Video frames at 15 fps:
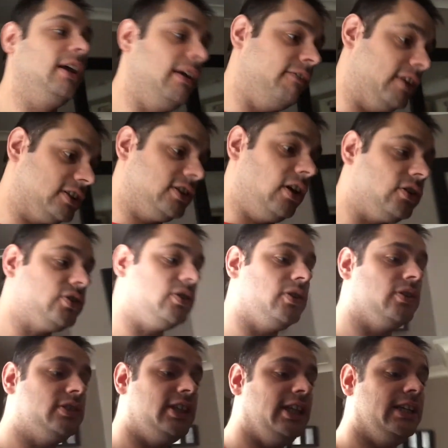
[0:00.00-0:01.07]
if it's not
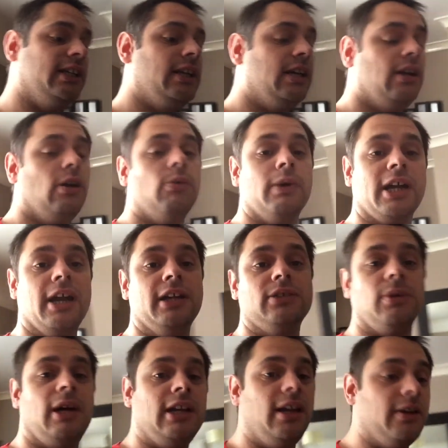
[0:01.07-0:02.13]
sorted, we're going
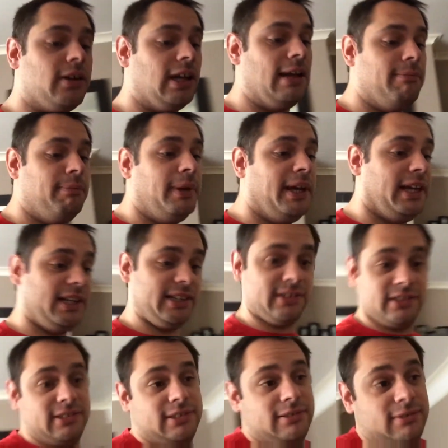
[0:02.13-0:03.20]
to our local MP,
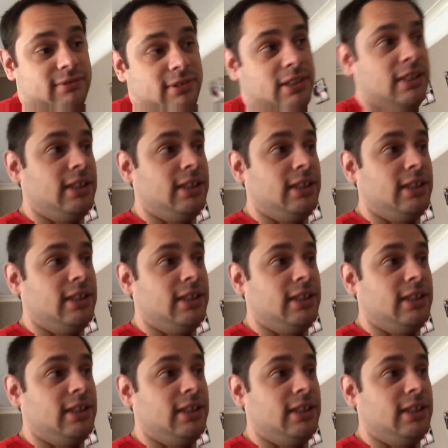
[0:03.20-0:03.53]
because